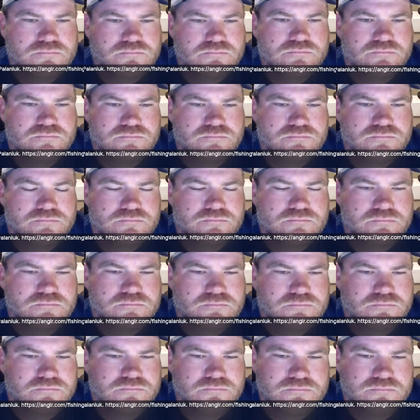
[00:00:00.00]

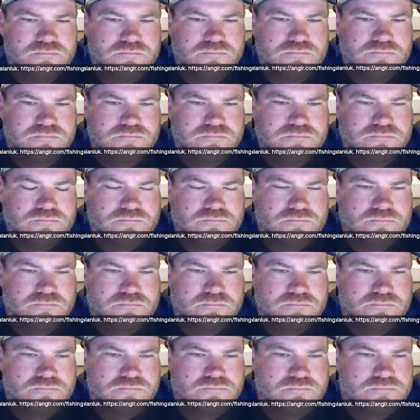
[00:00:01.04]

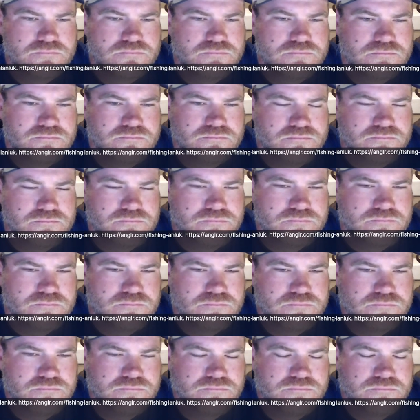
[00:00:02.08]

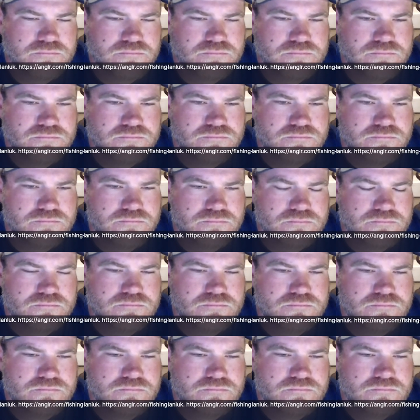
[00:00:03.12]
(silent)